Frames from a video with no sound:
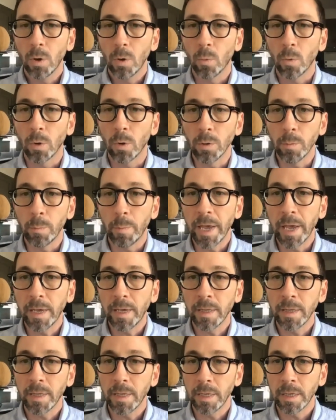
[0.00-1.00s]
Were you
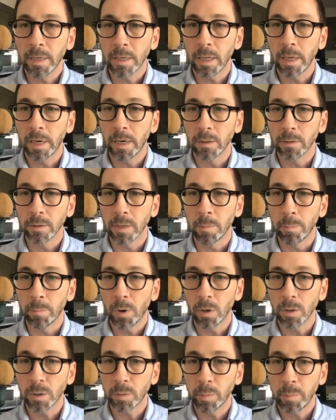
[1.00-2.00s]
baking the eclairs on
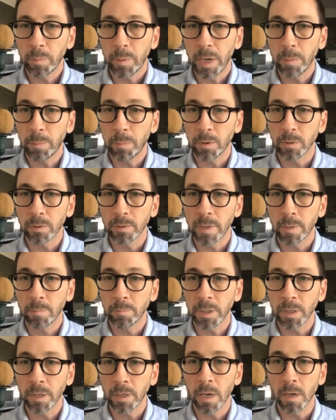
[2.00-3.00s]
parchment paper or
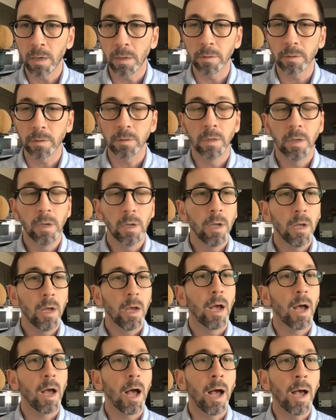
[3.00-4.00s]
something else?
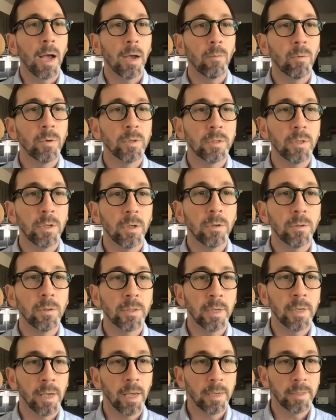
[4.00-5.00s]
I was
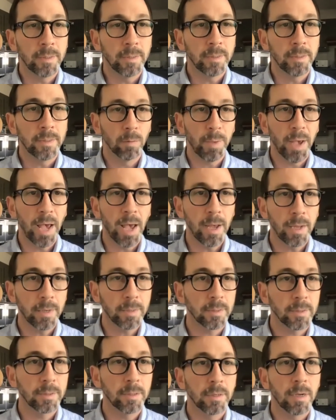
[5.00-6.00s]
using a
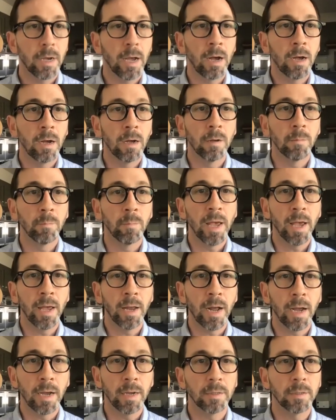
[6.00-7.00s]
silpat um,
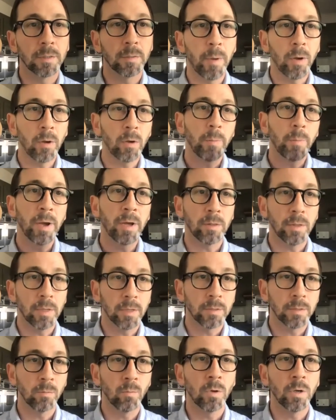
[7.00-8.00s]
and I spoke about
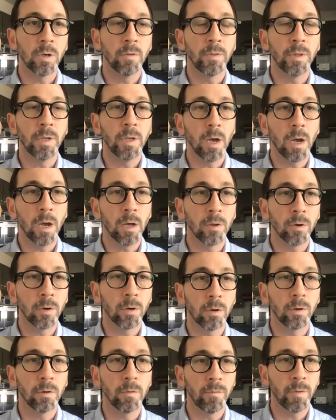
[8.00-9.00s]
this in one of the
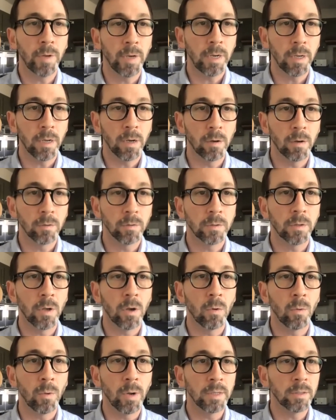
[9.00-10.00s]
other videos.
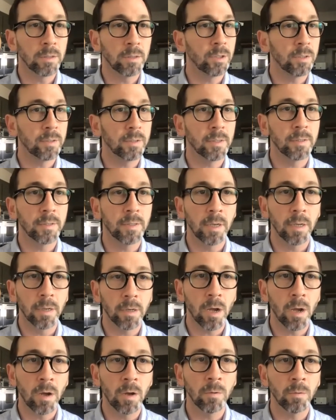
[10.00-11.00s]
So it's just a
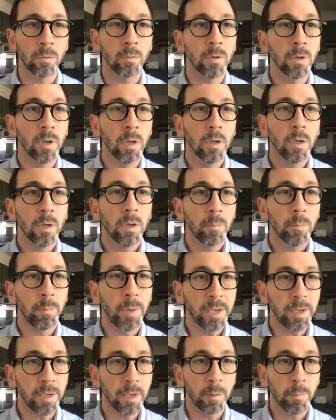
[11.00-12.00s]
silicone
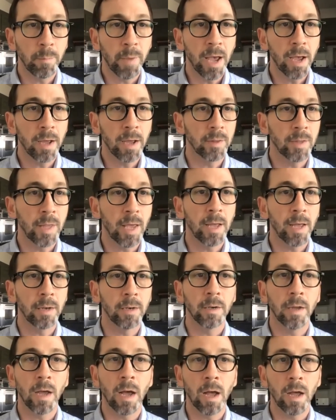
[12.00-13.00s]
baking mat
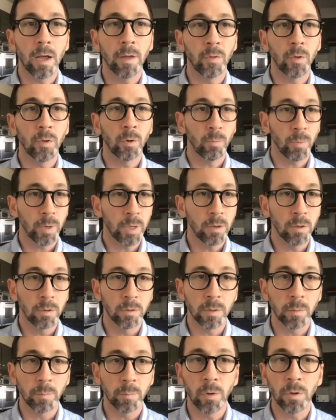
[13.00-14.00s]
that uh, they're
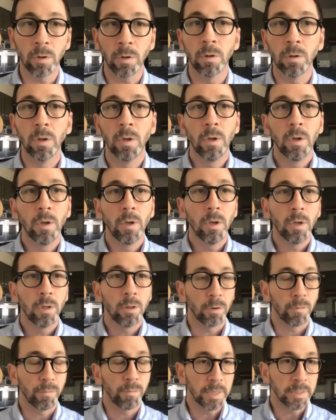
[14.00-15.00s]
reusable.
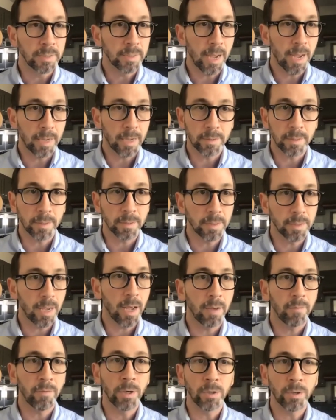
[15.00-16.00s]
They're fantastic to
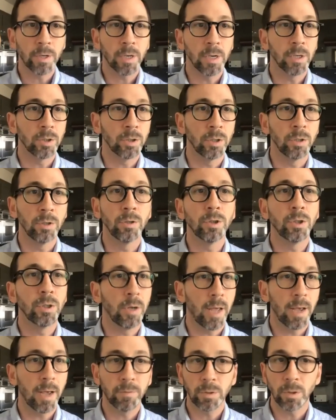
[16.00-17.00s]
have in your kitchen. You should
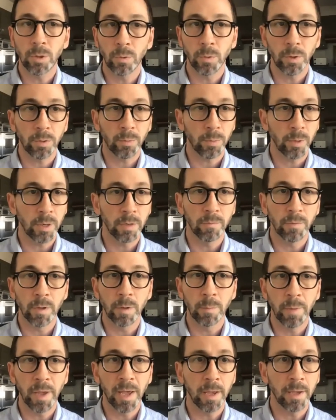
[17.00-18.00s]
have two or three of
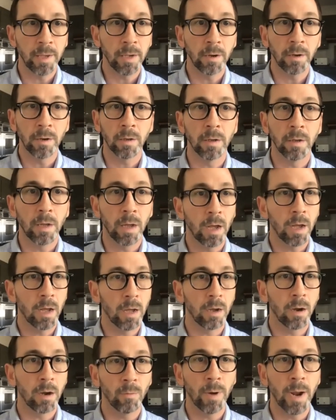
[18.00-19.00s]
them hanging
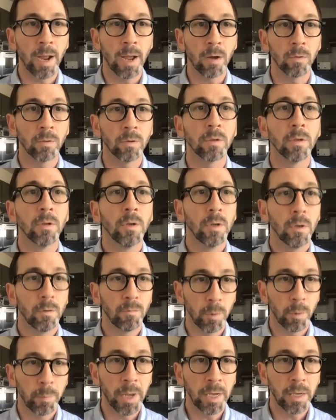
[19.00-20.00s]
uh, around
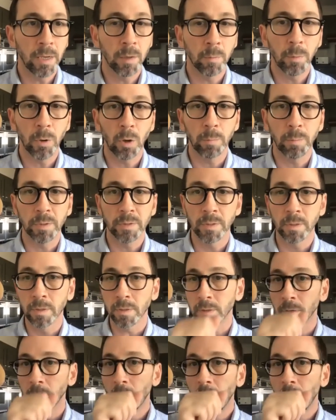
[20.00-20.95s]
for baking purposes.